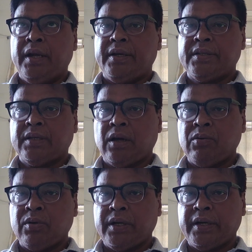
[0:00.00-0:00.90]

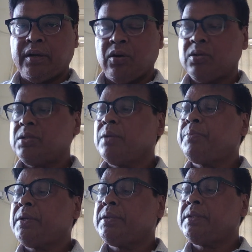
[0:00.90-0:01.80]
discounted
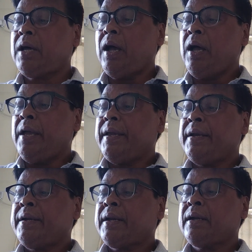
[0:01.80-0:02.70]
concept is the
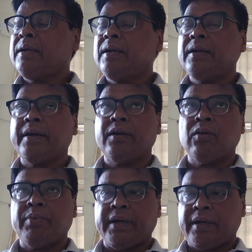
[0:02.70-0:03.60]
internal rate
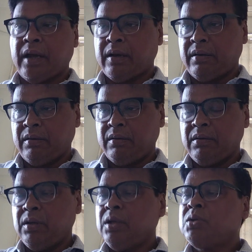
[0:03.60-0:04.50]
of return.
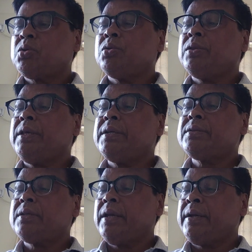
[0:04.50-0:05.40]
So
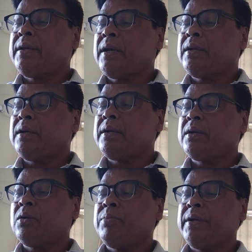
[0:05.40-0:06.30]
this internal
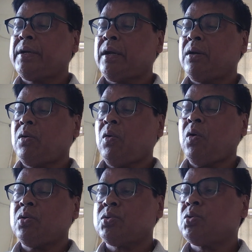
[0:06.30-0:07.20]
rate of return
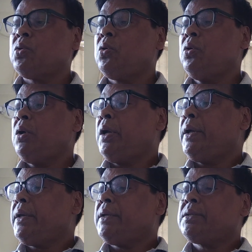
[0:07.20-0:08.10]
also
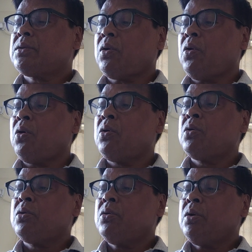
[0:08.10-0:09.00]
is
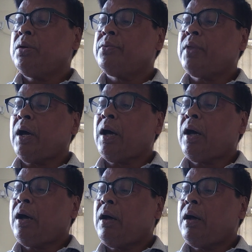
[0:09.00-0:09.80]
called the